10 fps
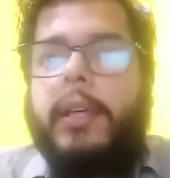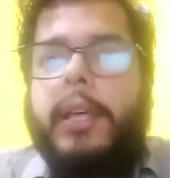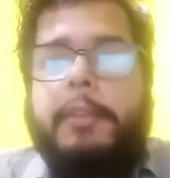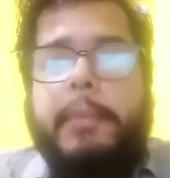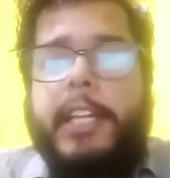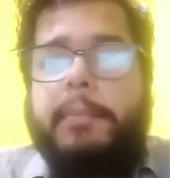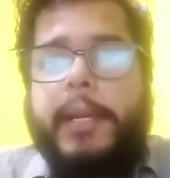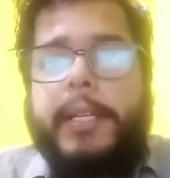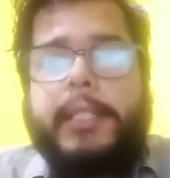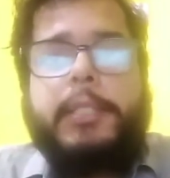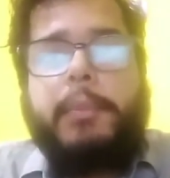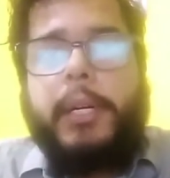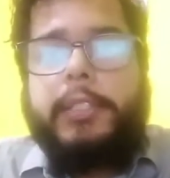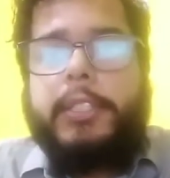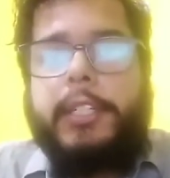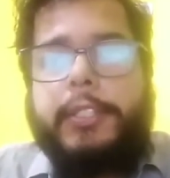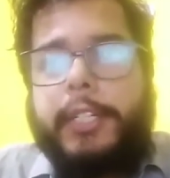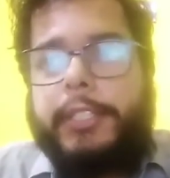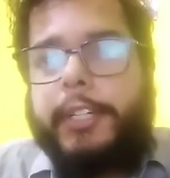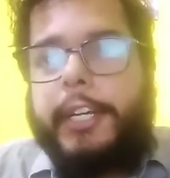In many places, merchants
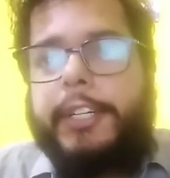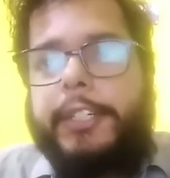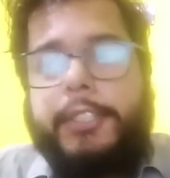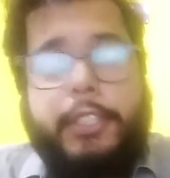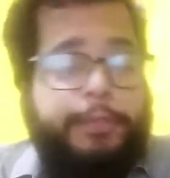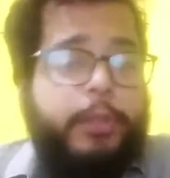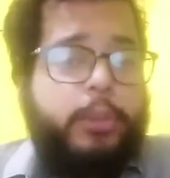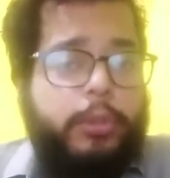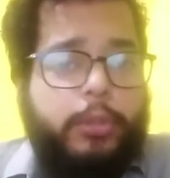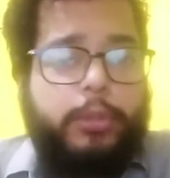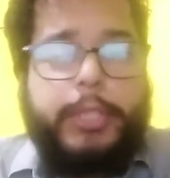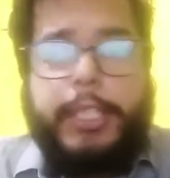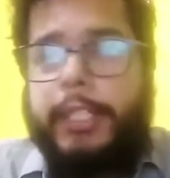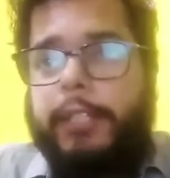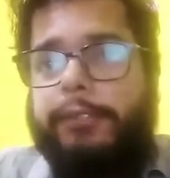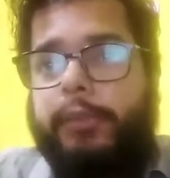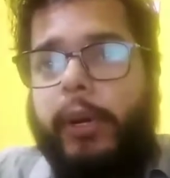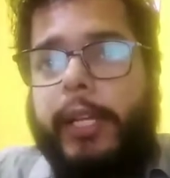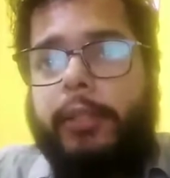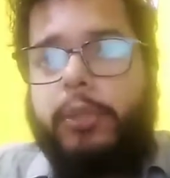and traders refused to trade in
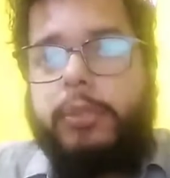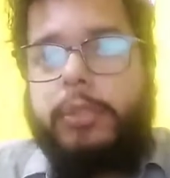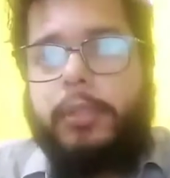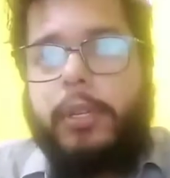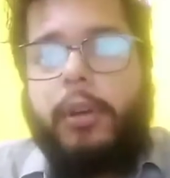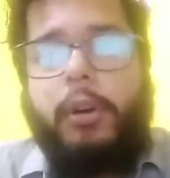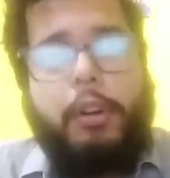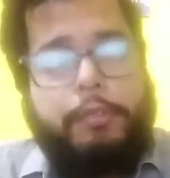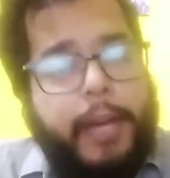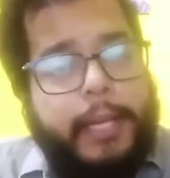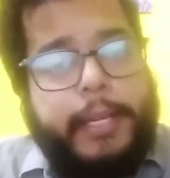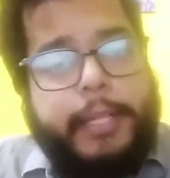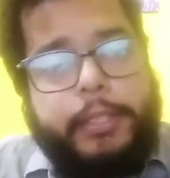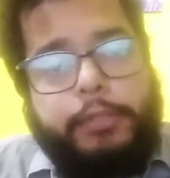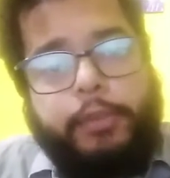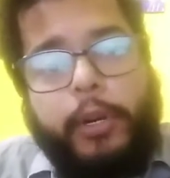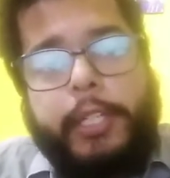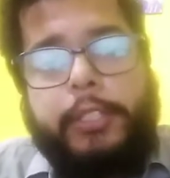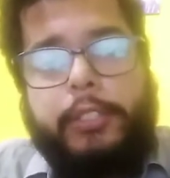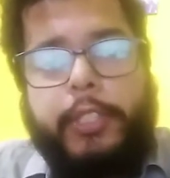foreign goods or finance
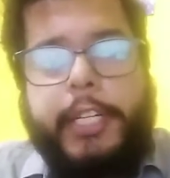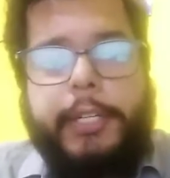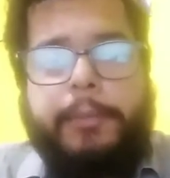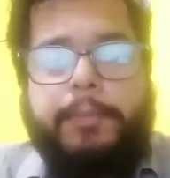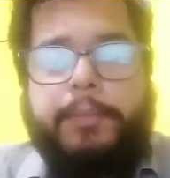foreign trade.